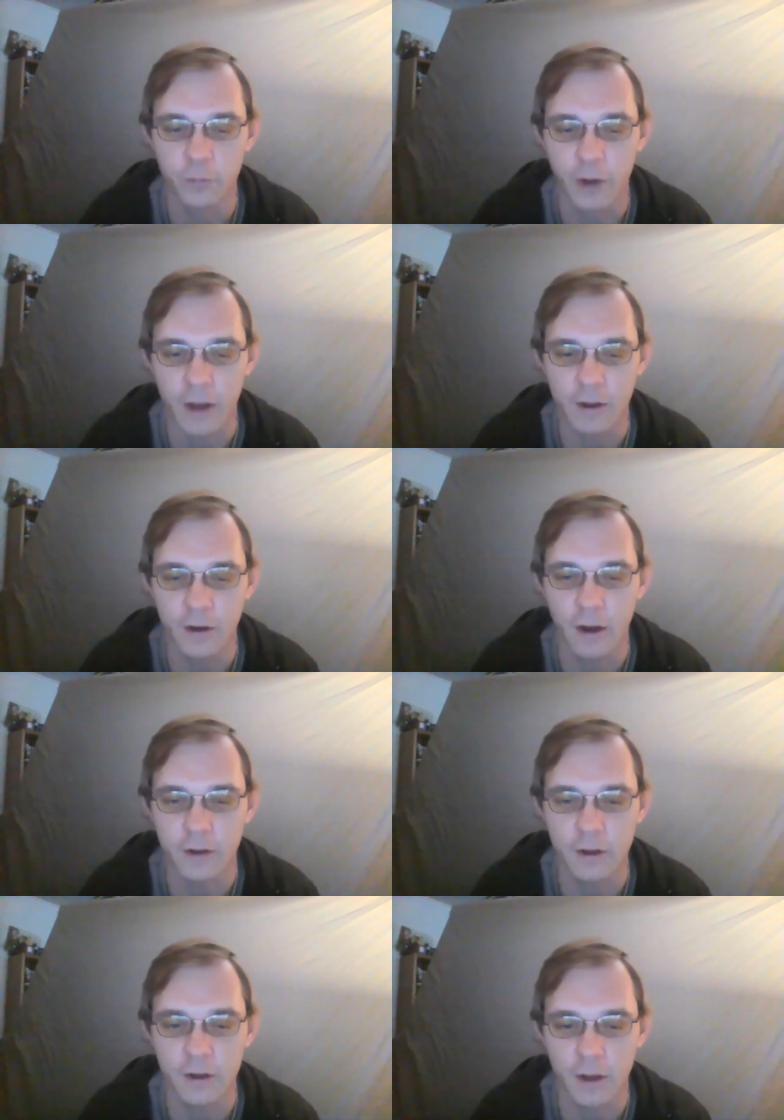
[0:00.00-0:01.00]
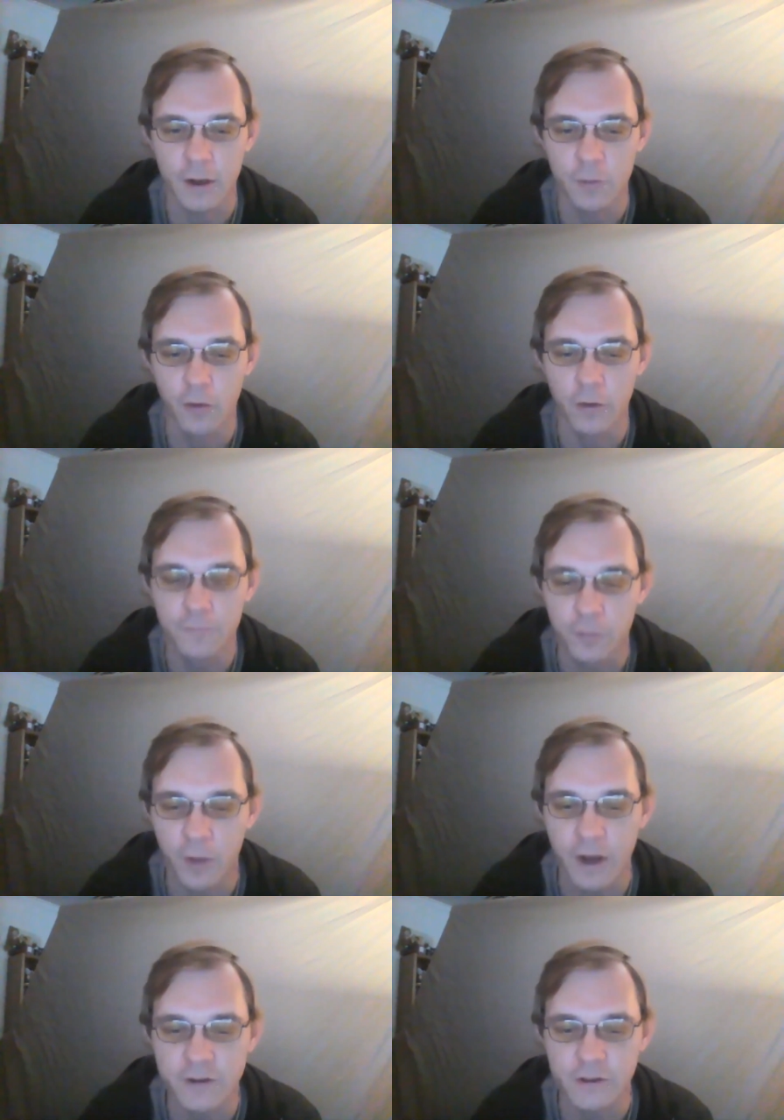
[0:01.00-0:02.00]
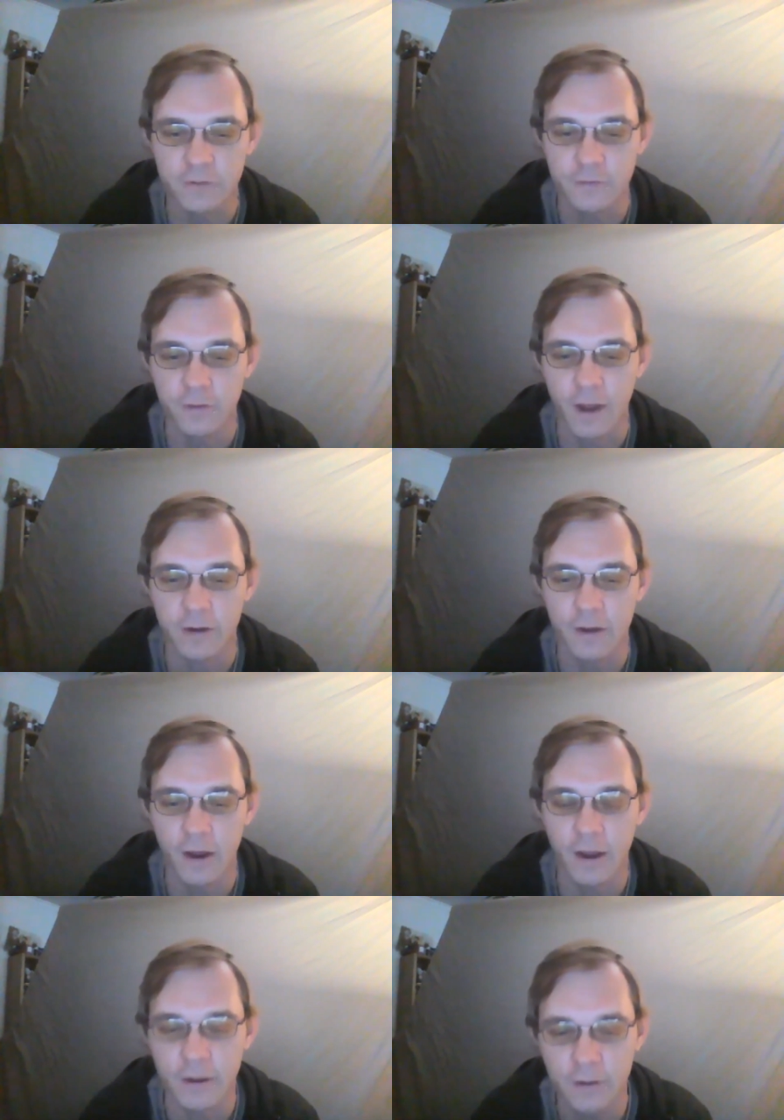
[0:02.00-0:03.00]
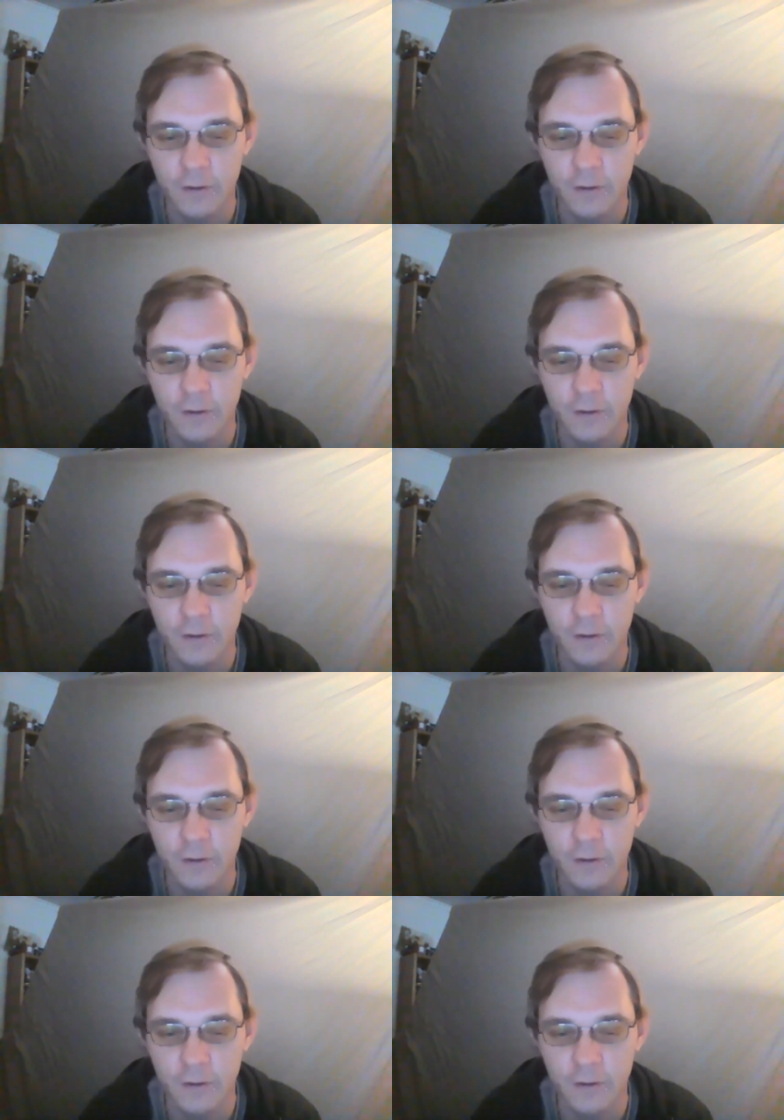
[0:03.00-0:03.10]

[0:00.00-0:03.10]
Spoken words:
I cannot get any more information into that yet.